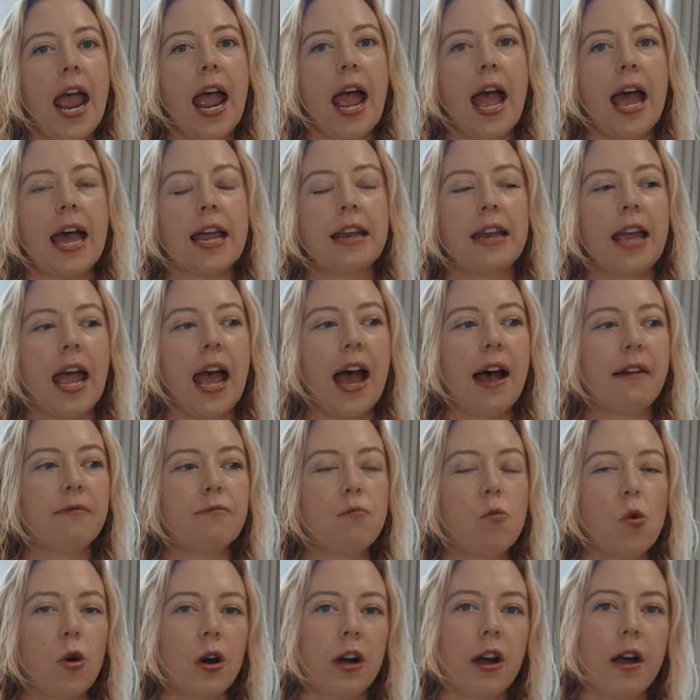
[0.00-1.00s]
and have
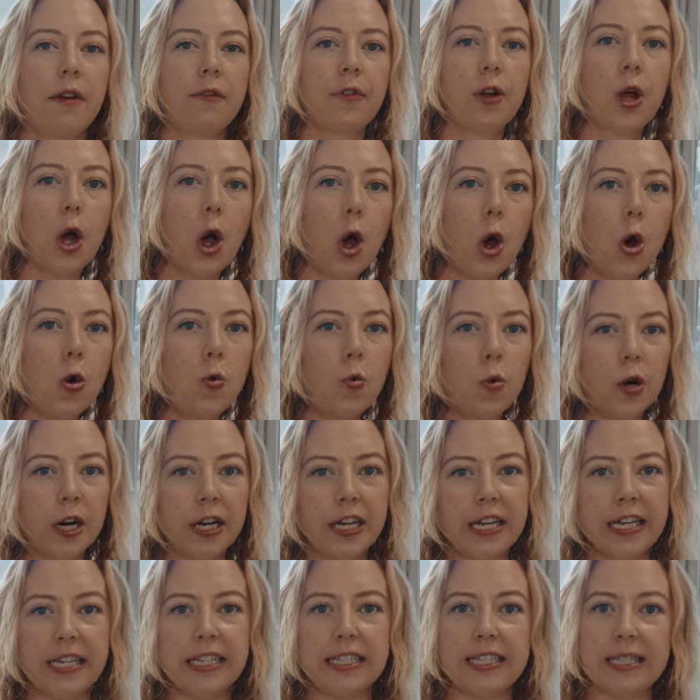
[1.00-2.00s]
more of
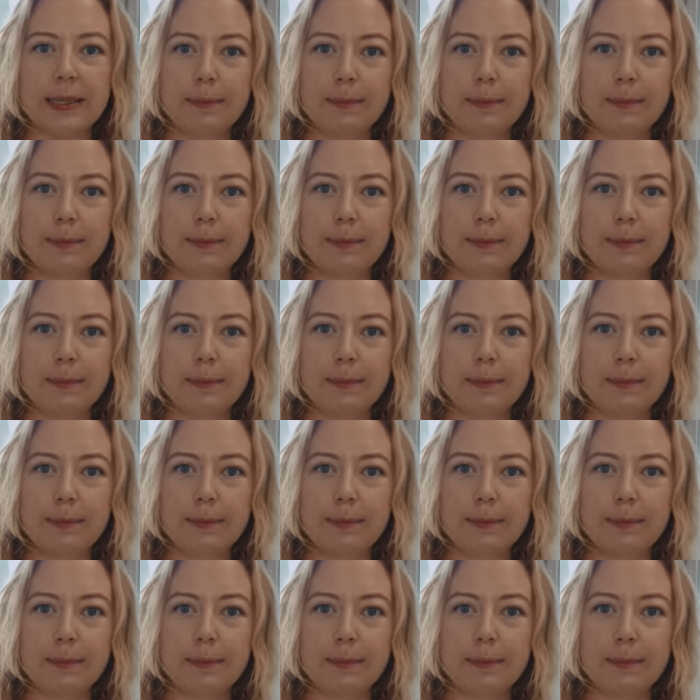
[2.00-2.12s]
co-working